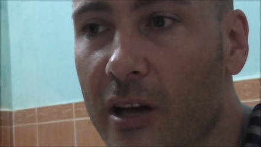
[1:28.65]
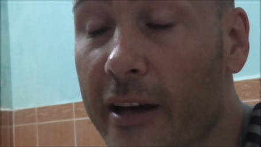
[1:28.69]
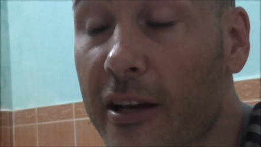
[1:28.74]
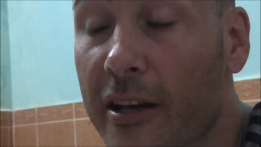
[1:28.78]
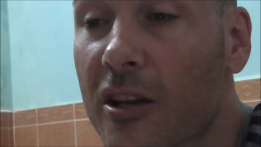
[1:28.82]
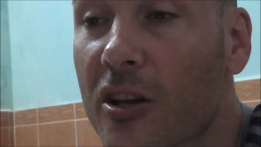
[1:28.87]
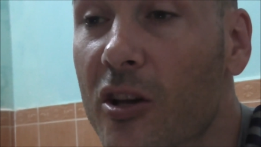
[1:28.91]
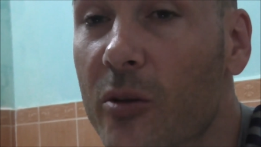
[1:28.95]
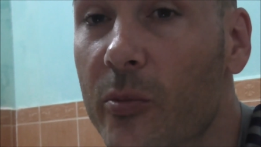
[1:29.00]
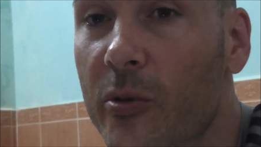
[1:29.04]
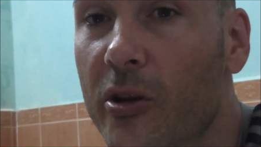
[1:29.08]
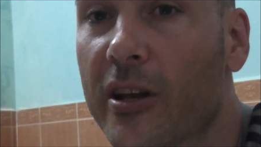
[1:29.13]
I
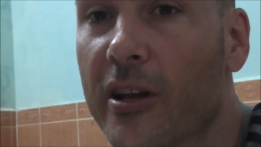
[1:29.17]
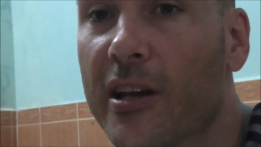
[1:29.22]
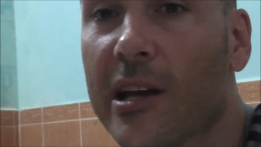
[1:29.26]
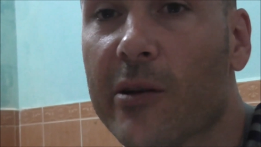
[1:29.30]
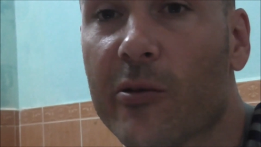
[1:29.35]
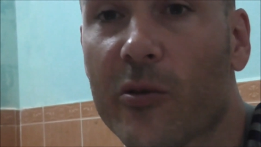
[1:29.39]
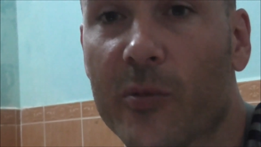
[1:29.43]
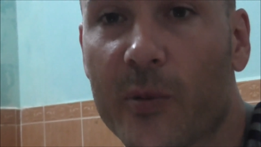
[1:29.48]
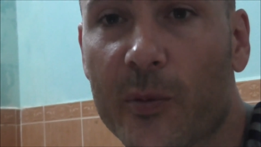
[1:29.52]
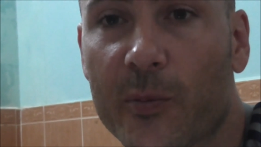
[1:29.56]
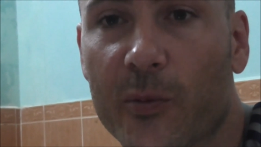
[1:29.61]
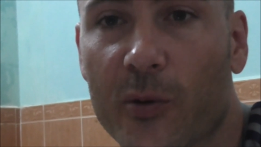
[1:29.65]
can communicate
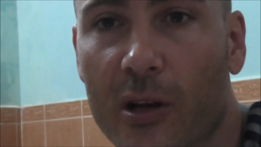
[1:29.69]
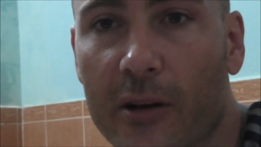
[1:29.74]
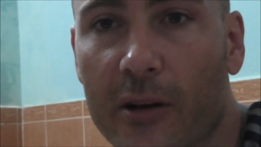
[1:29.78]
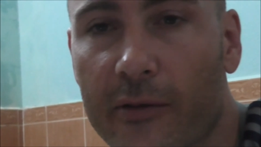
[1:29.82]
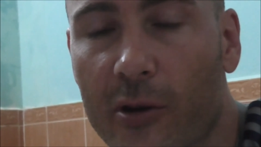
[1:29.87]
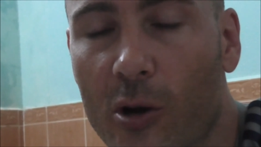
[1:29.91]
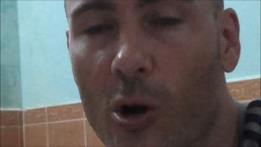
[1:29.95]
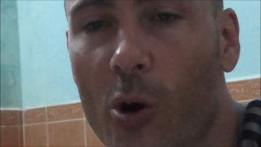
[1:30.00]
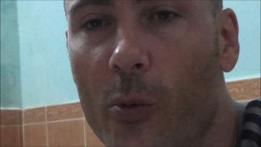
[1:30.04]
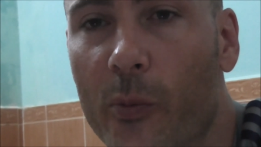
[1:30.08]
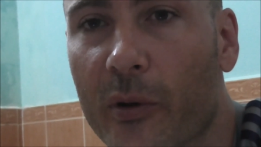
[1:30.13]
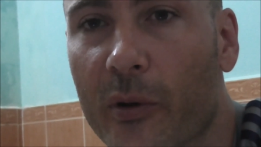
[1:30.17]
with people who have
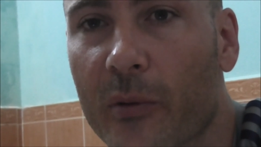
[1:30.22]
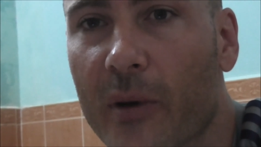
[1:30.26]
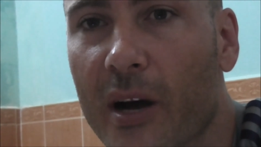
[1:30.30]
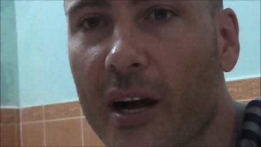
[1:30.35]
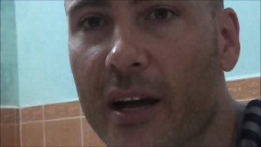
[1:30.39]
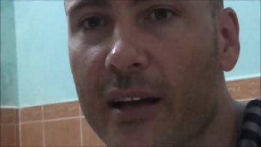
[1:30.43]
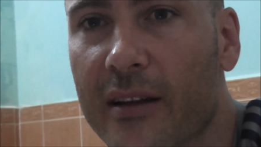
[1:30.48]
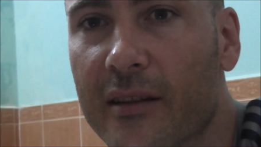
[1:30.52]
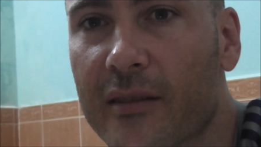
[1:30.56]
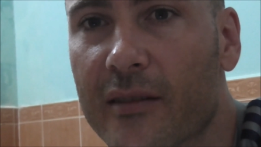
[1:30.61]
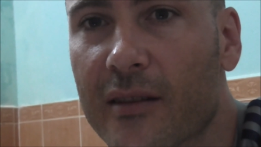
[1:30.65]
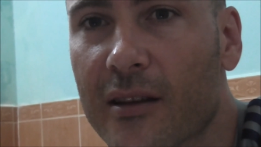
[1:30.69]
an open
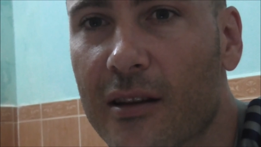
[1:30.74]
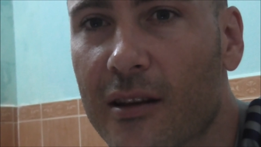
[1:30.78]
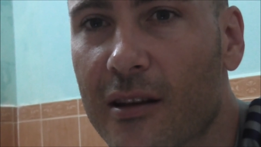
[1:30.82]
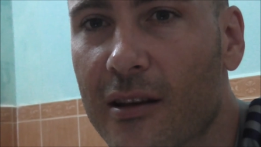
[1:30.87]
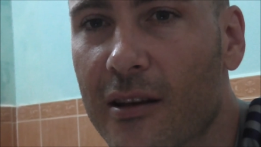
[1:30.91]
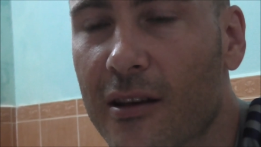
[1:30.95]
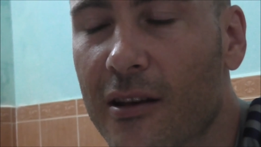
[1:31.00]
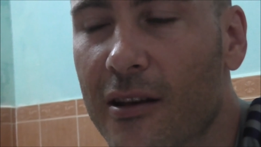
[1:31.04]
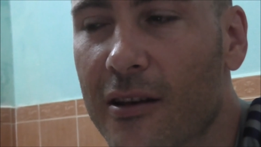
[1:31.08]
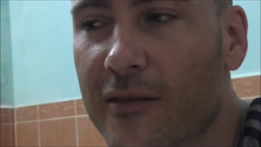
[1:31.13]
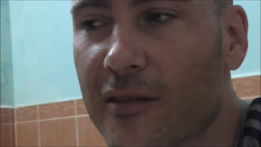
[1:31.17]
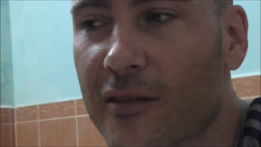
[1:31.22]
mind
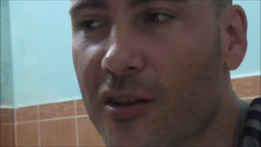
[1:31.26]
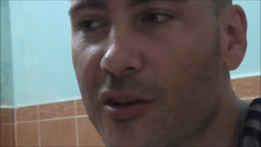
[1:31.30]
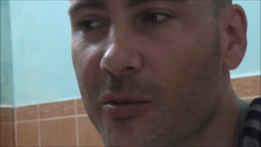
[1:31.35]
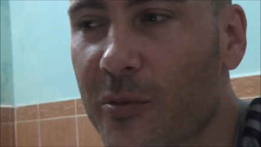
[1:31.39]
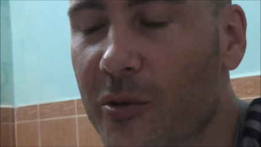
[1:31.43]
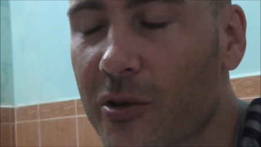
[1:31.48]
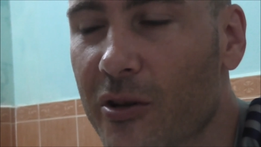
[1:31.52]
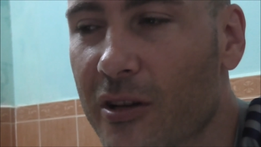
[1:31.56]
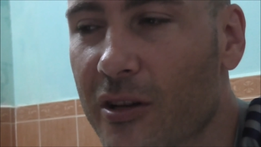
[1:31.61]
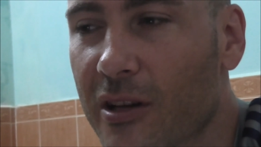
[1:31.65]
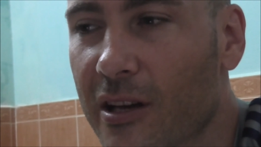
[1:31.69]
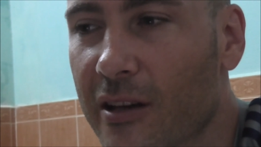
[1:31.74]
to
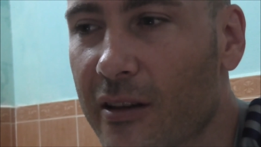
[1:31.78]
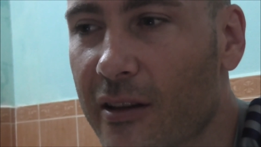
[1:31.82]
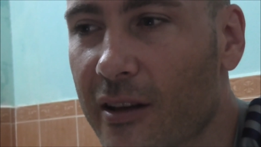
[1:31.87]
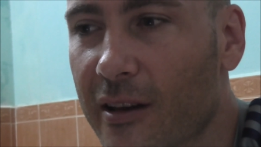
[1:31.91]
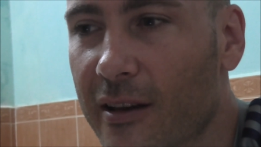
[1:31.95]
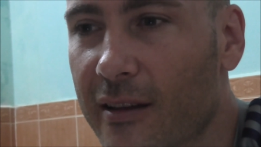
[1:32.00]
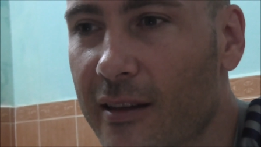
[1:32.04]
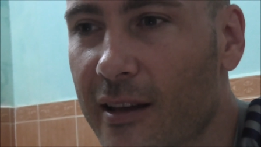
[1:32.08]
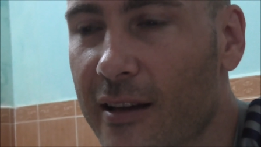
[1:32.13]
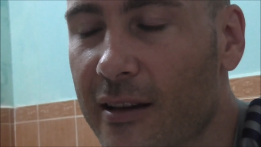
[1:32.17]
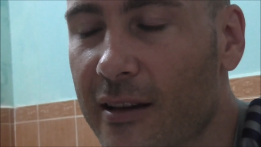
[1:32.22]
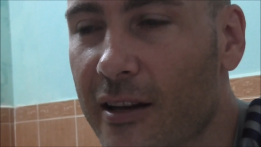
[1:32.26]
communicate
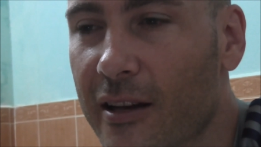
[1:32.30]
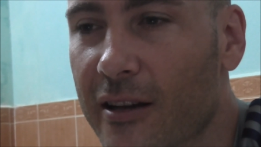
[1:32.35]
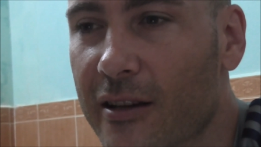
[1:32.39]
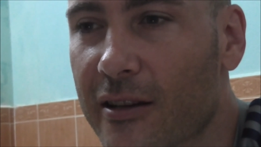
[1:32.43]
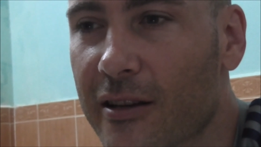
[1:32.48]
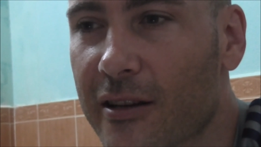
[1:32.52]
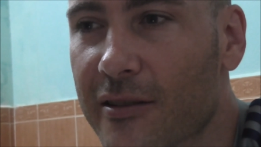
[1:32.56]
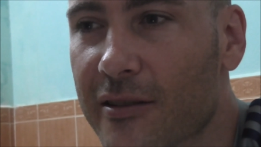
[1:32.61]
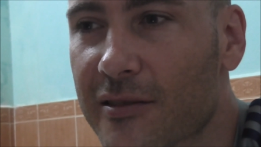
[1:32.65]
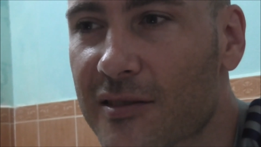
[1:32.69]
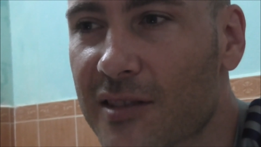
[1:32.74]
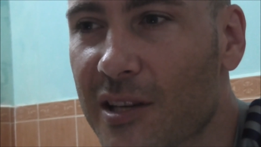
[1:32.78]
like that, and I can
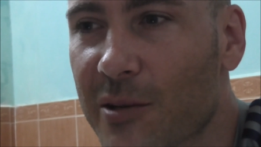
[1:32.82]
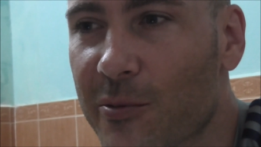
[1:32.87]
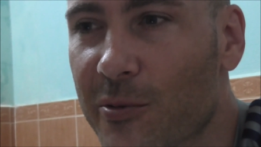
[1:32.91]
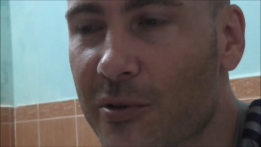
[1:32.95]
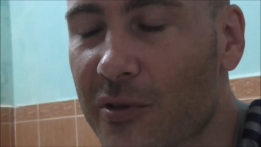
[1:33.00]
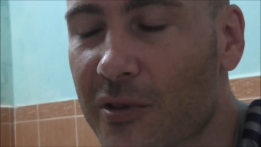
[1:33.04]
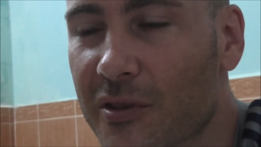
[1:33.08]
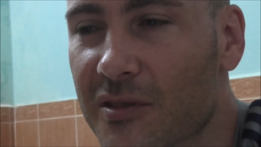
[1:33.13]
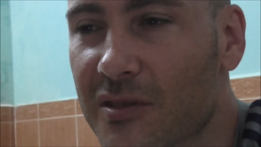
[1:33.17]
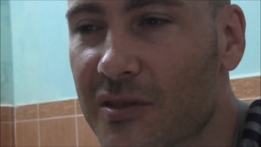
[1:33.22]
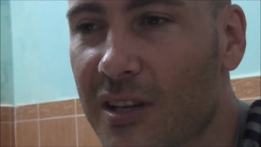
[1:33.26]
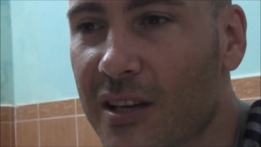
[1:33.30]
understand
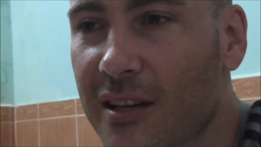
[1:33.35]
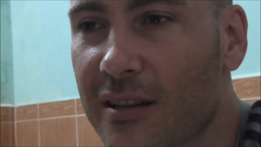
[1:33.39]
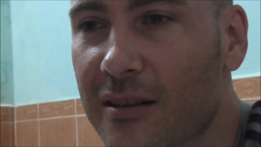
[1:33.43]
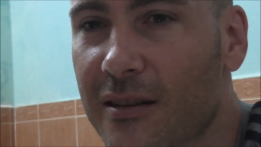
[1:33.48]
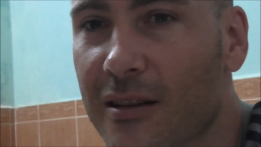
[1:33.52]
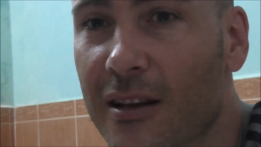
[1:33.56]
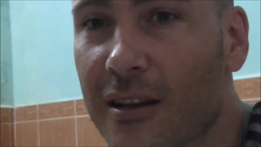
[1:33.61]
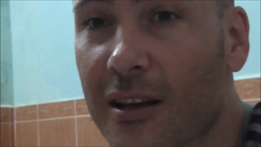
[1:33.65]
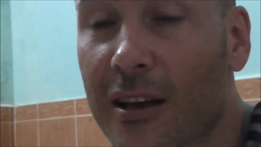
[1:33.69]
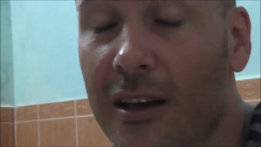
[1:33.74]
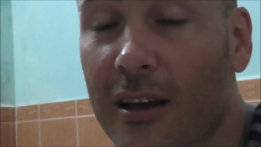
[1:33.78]
what they're saying.